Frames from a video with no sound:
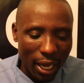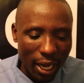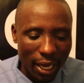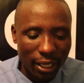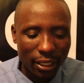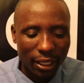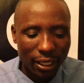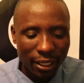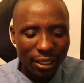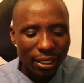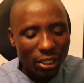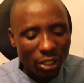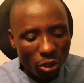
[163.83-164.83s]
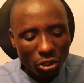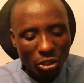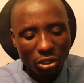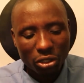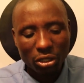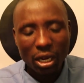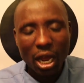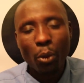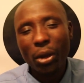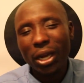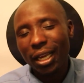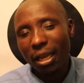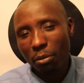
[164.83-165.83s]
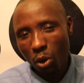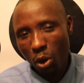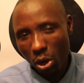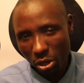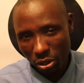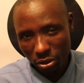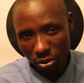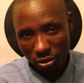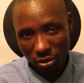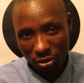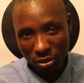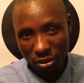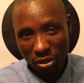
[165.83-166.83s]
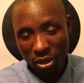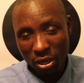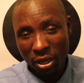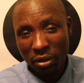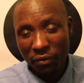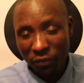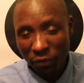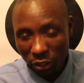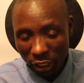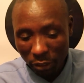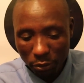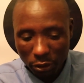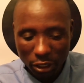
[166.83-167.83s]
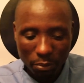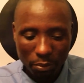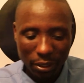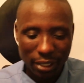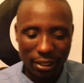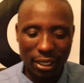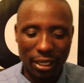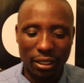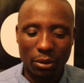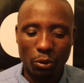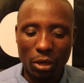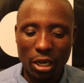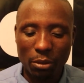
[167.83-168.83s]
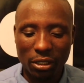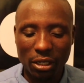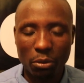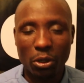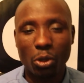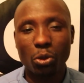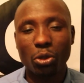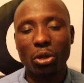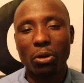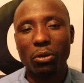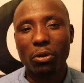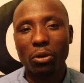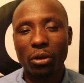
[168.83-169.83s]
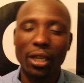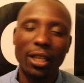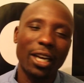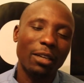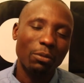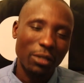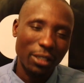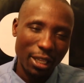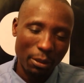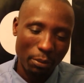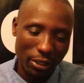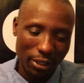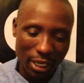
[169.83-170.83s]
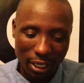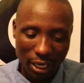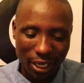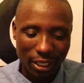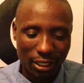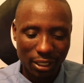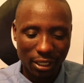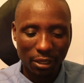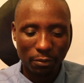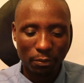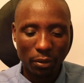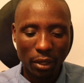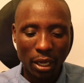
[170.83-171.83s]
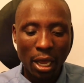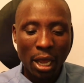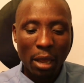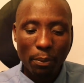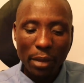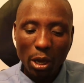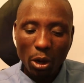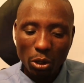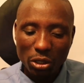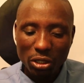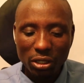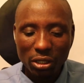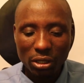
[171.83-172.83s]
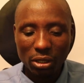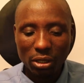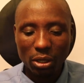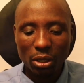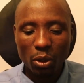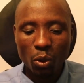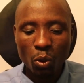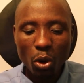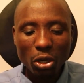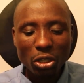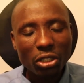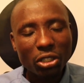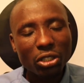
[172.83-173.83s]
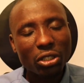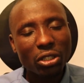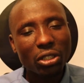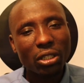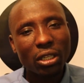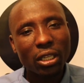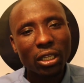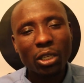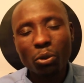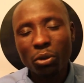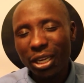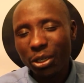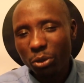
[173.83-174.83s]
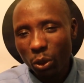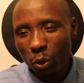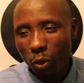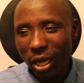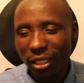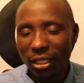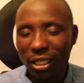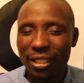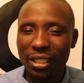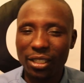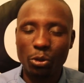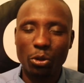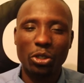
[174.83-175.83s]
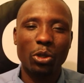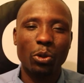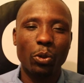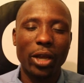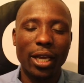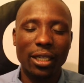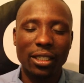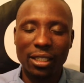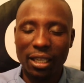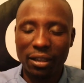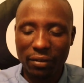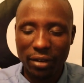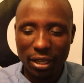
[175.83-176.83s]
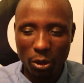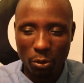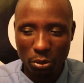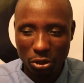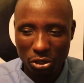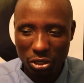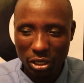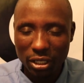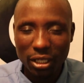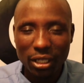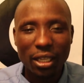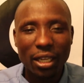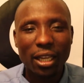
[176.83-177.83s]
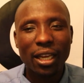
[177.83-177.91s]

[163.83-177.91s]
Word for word: And this is not a welcome call for Deputy President William Samoei Ruto, or rather, let me say the President next, because what he would actually want is a situation where he's given the opportunity